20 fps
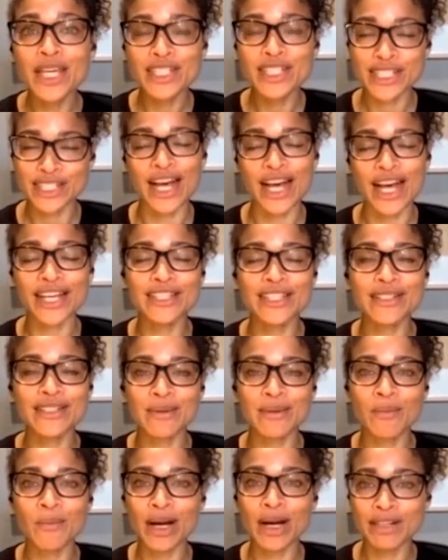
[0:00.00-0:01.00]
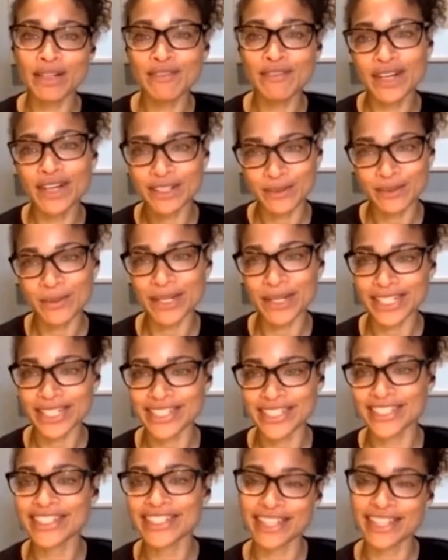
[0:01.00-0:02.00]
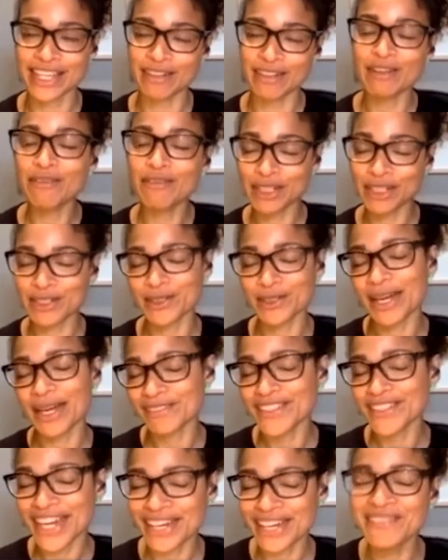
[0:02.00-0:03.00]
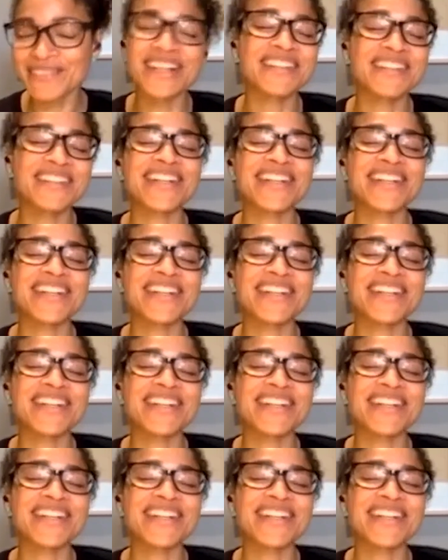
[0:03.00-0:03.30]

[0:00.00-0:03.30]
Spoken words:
just ask one final question, and then if we do have time,